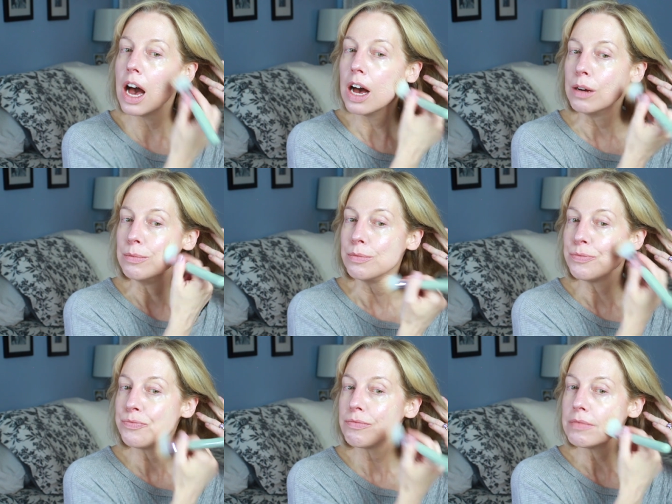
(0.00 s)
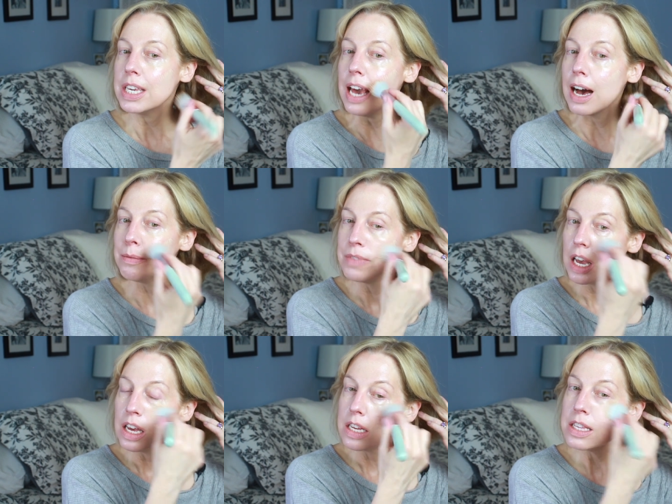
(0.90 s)
um, yeah.
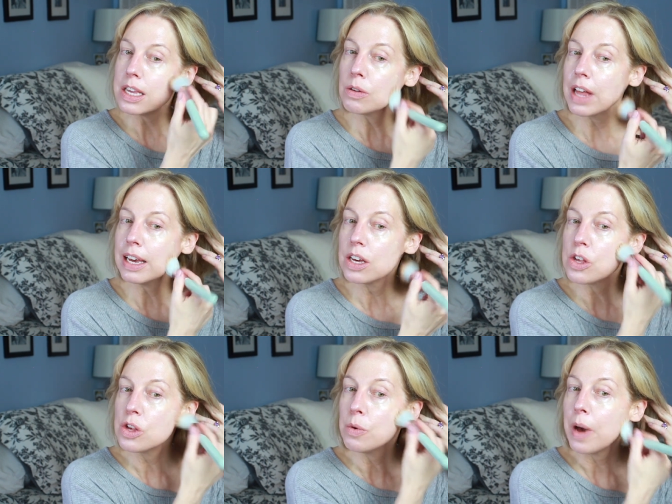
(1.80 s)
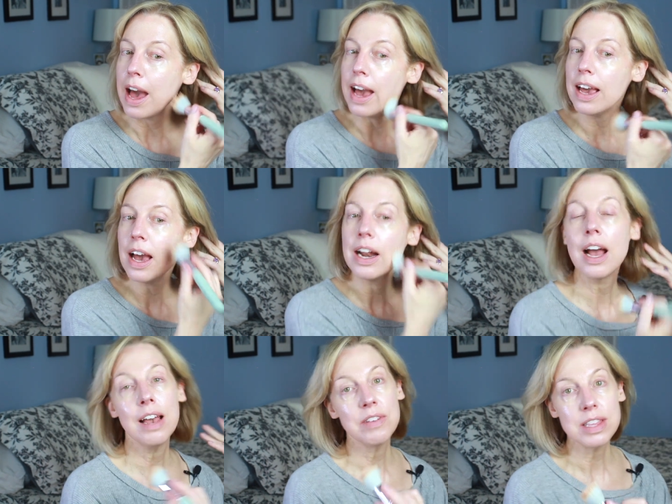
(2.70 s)
So like Jouer and
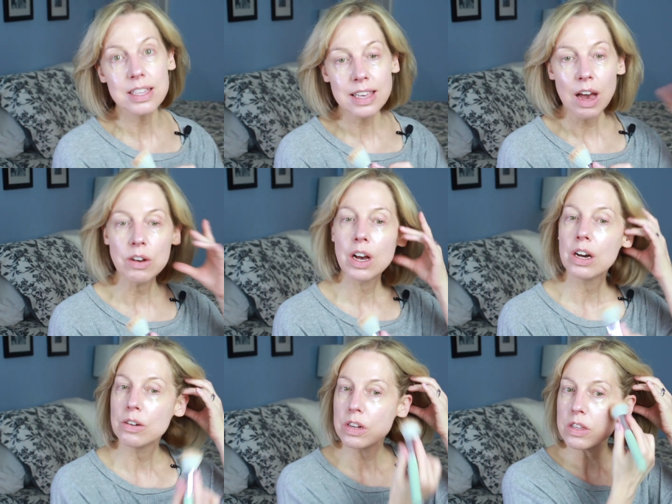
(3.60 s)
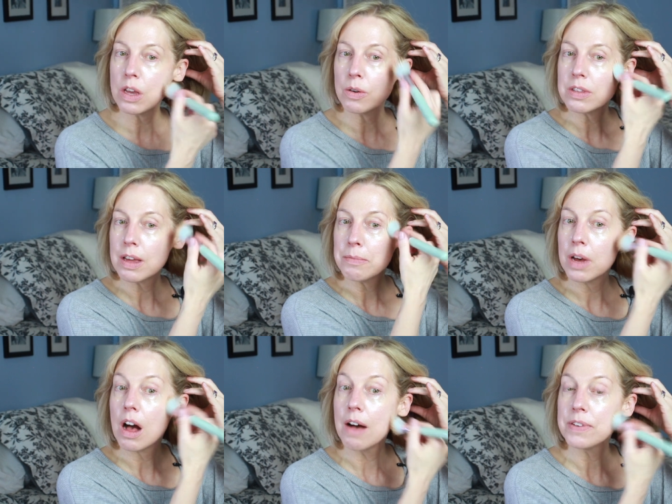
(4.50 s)
I have a discount code. So some
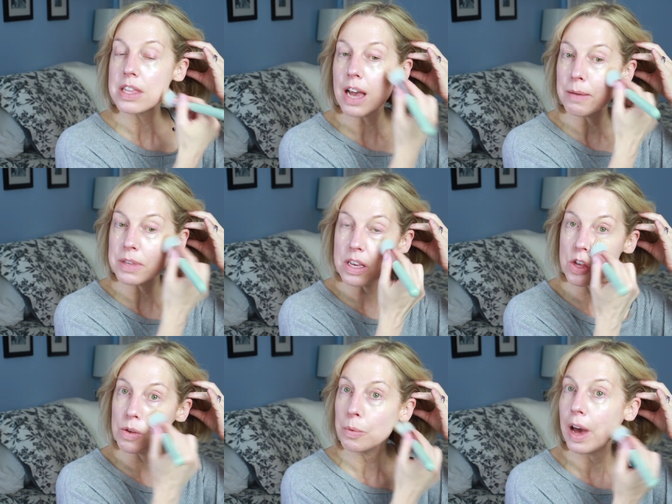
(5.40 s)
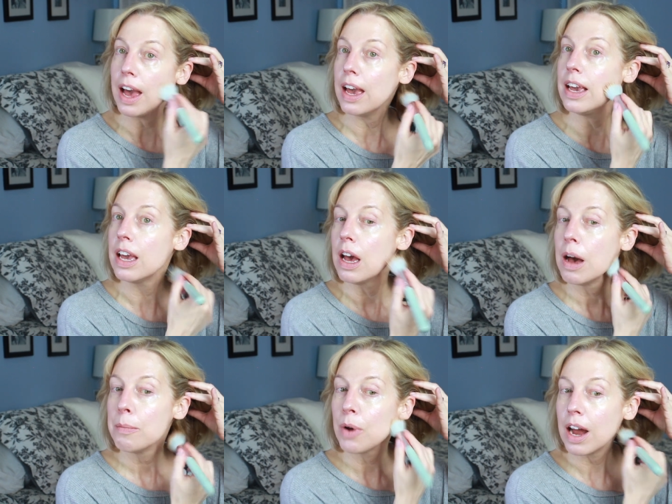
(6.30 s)
oftentimes the Jouer
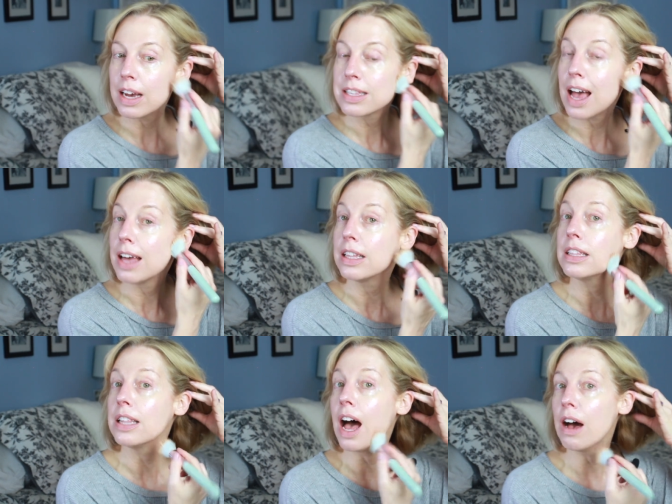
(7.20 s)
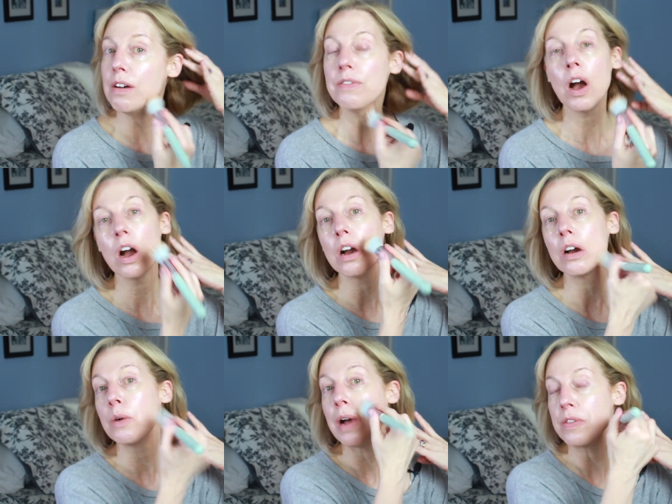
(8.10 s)
products I love
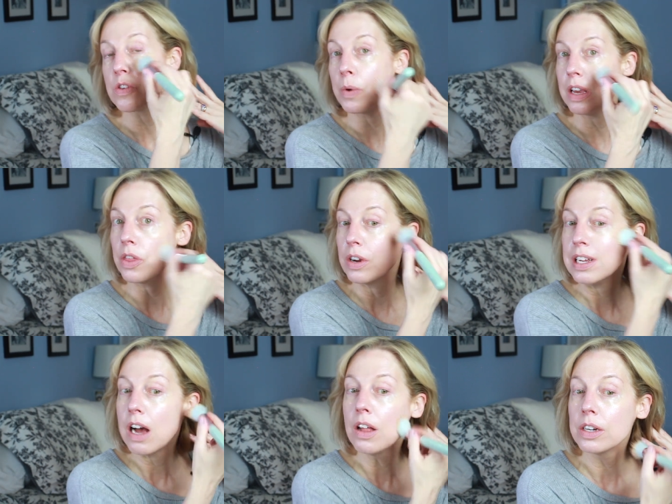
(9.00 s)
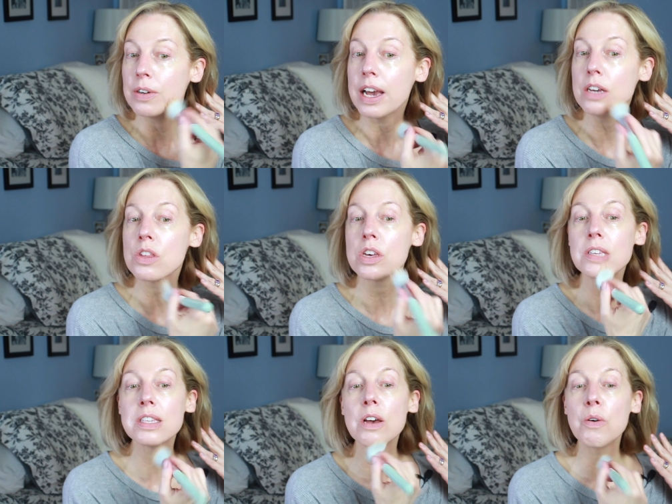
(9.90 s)
are around the $20, $30 range.
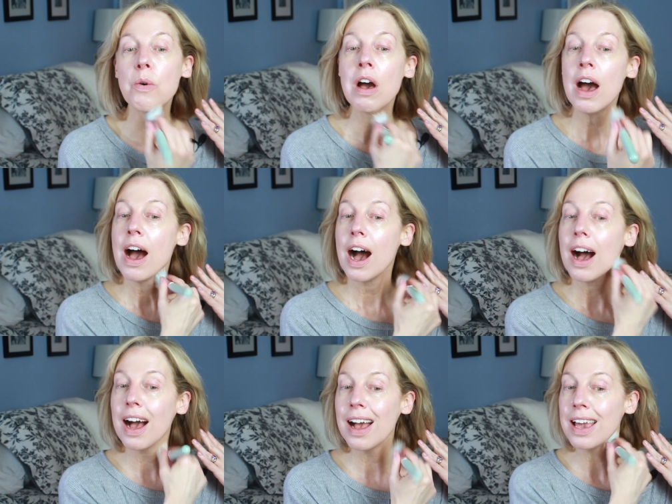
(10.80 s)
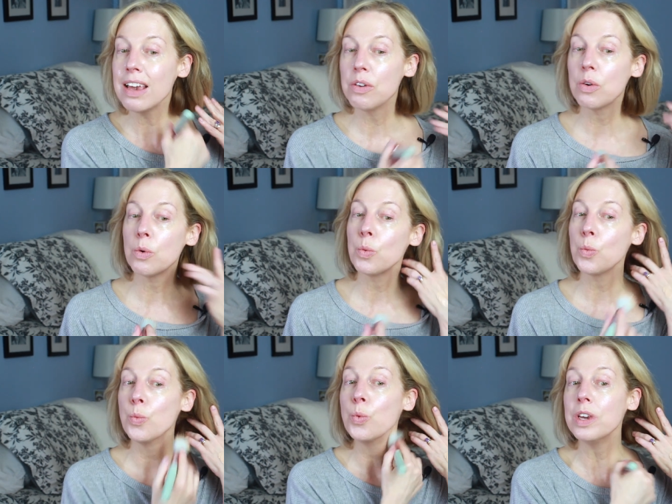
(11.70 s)
So I
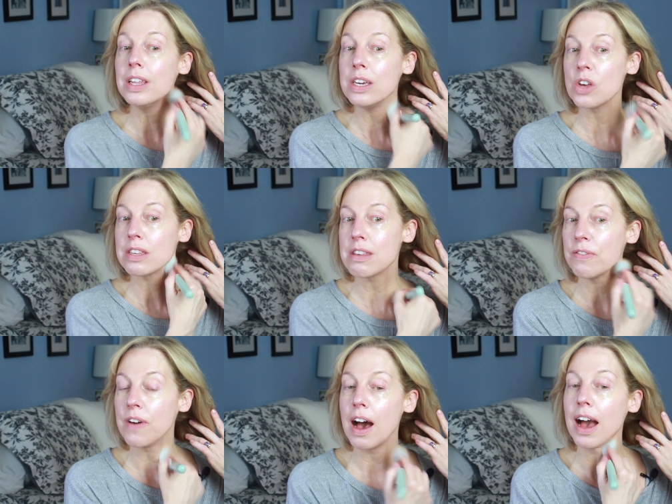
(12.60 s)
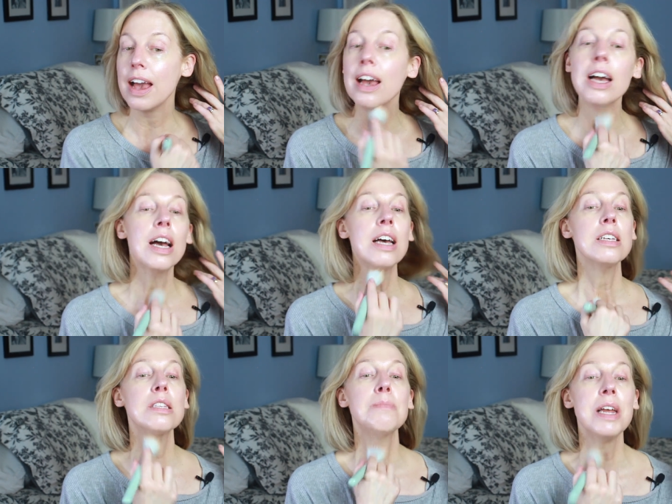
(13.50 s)
really justify
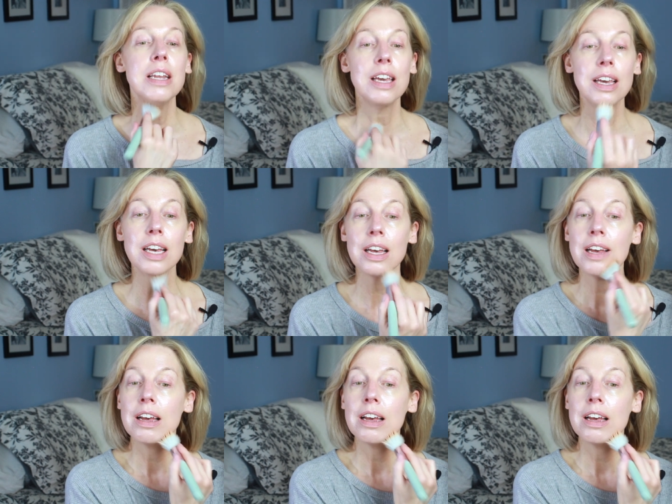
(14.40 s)
spending,